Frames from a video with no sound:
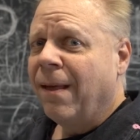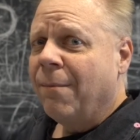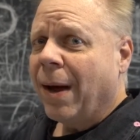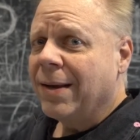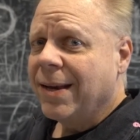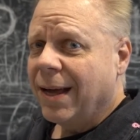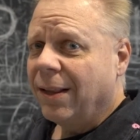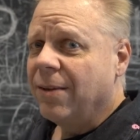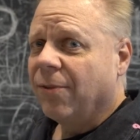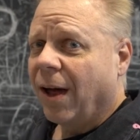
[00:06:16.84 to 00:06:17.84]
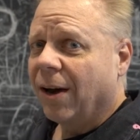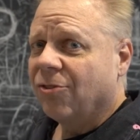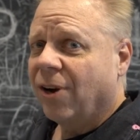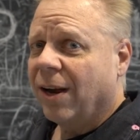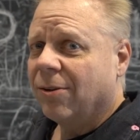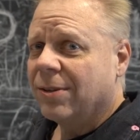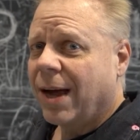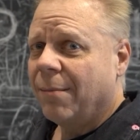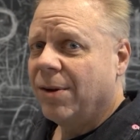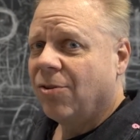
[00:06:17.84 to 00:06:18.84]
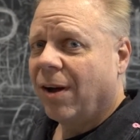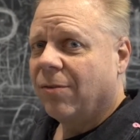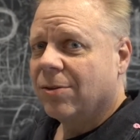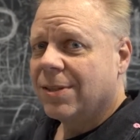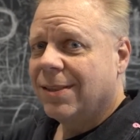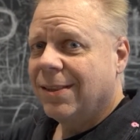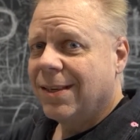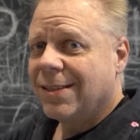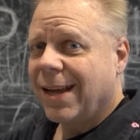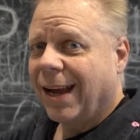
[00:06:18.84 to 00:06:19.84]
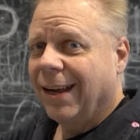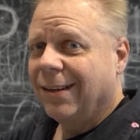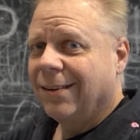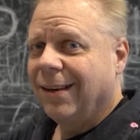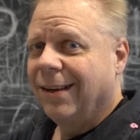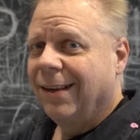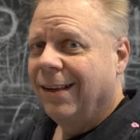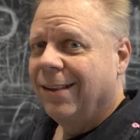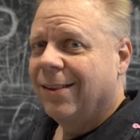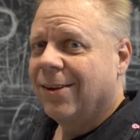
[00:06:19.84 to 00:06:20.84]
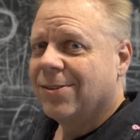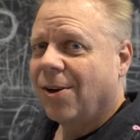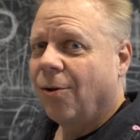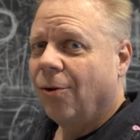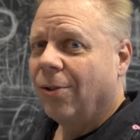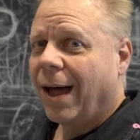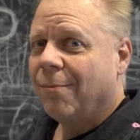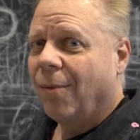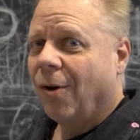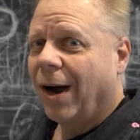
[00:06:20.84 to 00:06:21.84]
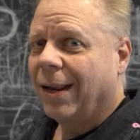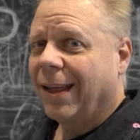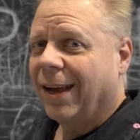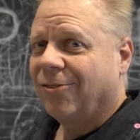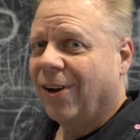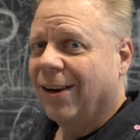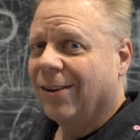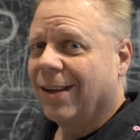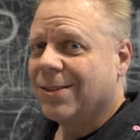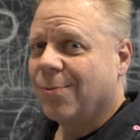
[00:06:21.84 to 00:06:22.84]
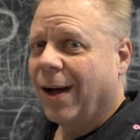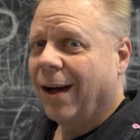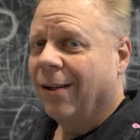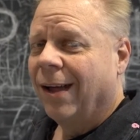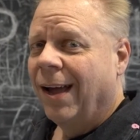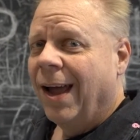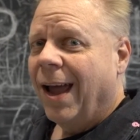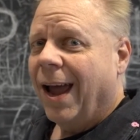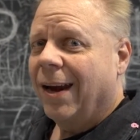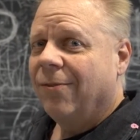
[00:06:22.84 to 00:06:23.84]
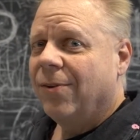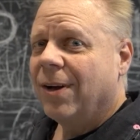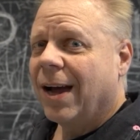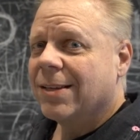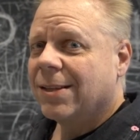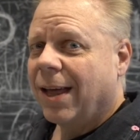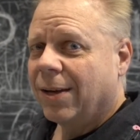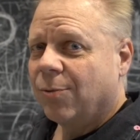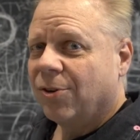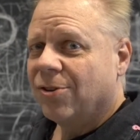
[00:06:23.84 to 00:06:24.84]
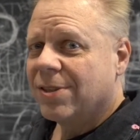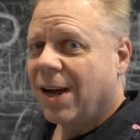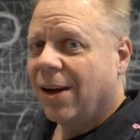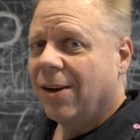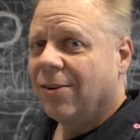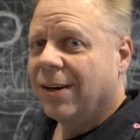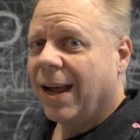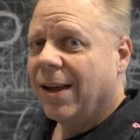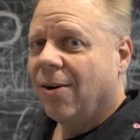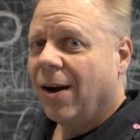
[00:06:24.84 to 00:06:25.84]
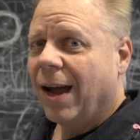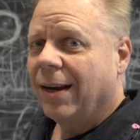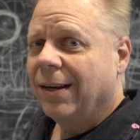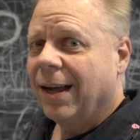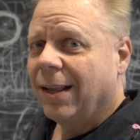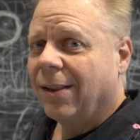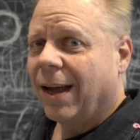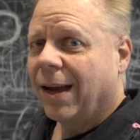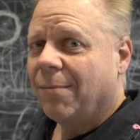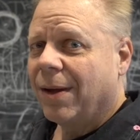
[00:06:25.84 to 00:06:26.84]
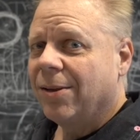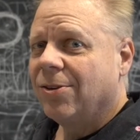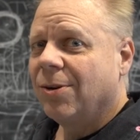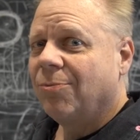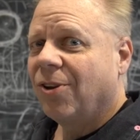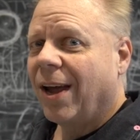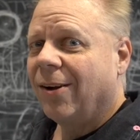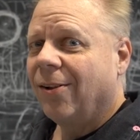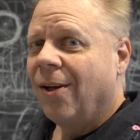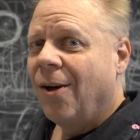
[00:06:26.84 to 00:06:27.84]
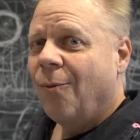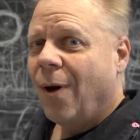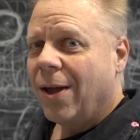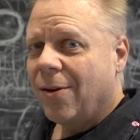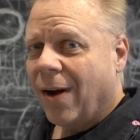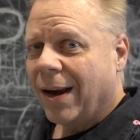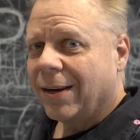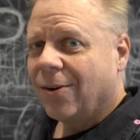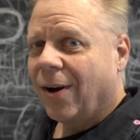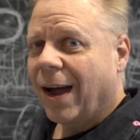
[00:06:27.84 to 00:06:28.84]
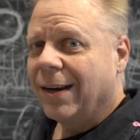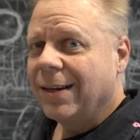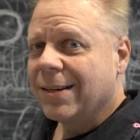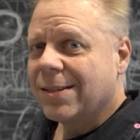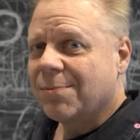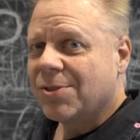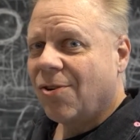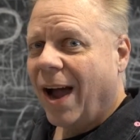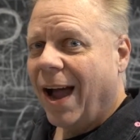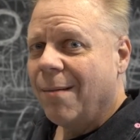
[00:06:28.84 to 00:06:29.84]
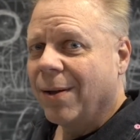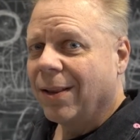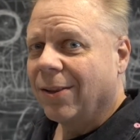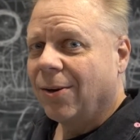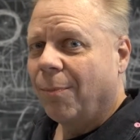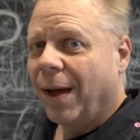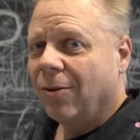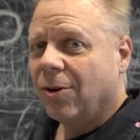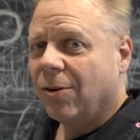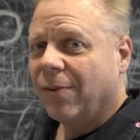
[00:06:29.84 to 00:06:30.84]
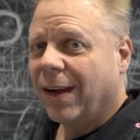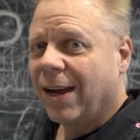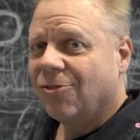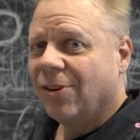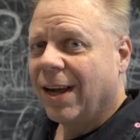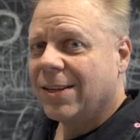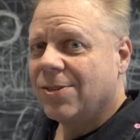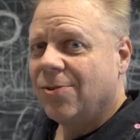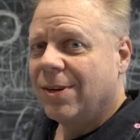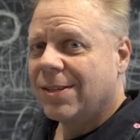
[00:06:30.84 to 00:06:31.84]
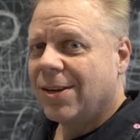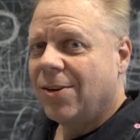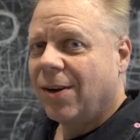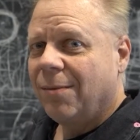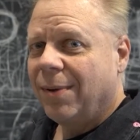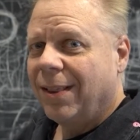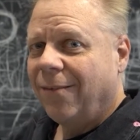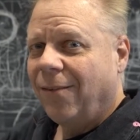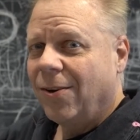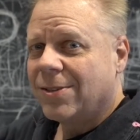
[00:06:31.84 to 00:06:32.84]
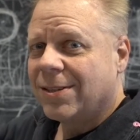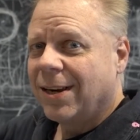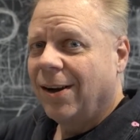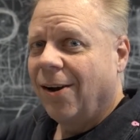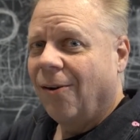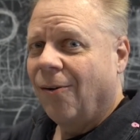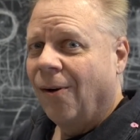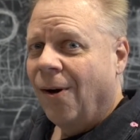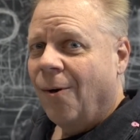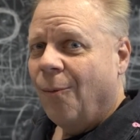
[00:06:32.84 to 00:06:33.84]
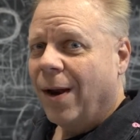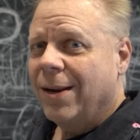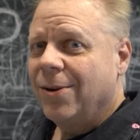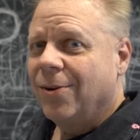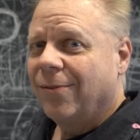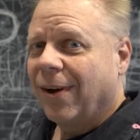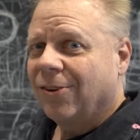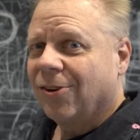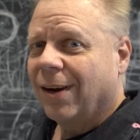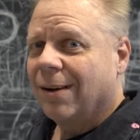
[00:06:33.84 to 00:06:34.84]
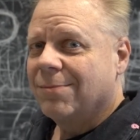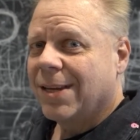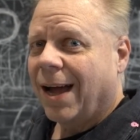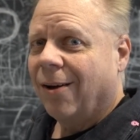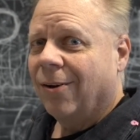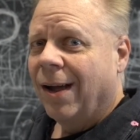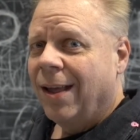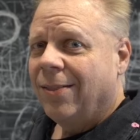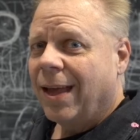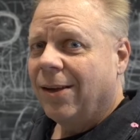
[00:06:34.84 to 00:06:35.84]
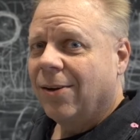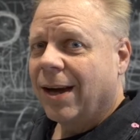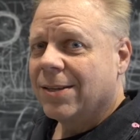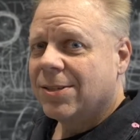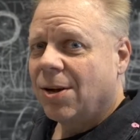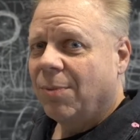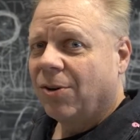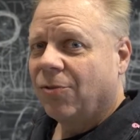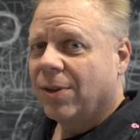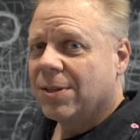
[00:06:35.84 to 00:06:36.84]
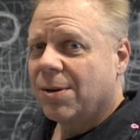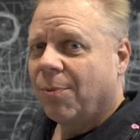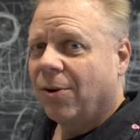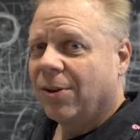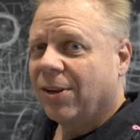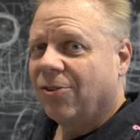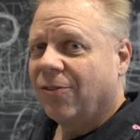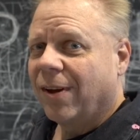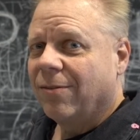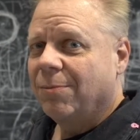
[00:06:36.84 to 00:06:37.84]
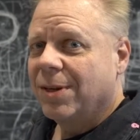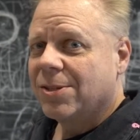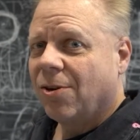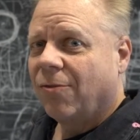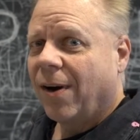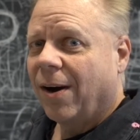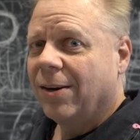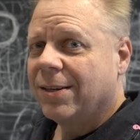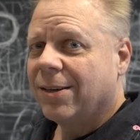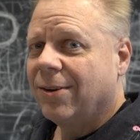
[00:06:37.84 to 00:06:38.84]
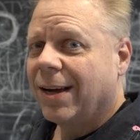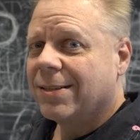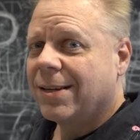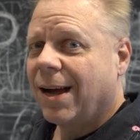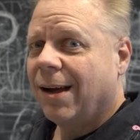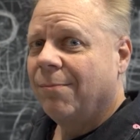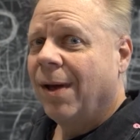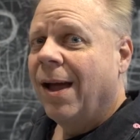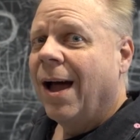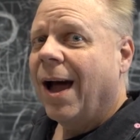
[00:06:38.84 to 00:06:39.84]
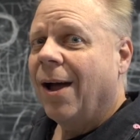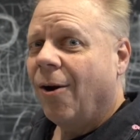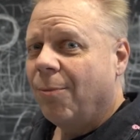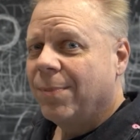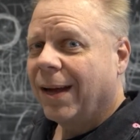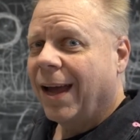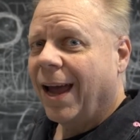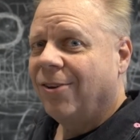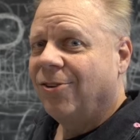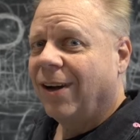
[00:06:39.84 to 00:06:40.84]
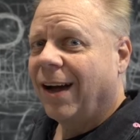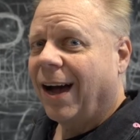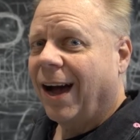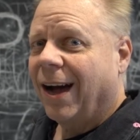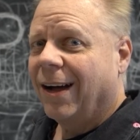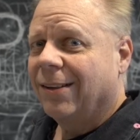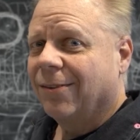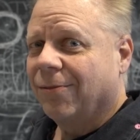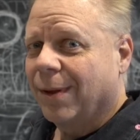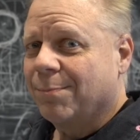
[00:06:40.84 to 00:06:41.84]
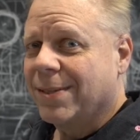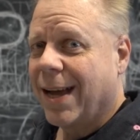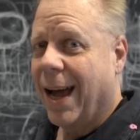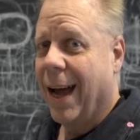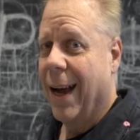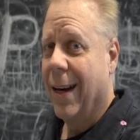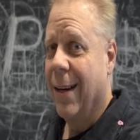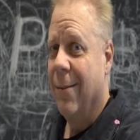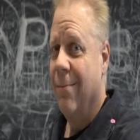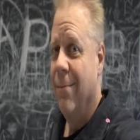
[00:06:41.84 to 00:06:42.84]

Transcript: my daily vlog channel, Tommy Travels the Second there's a whole lot more on that channel as well. And if you guys liked what you saw here today, go ahead and hit like on my YouTube channel. While you're at it, go ahead and hit subscribe and the little bell notification next to it so you can be the first to know when a new adventure comes out. Thank you guys so much for the support that you've given me so far. And until next time, I hope to catch you on the flip side.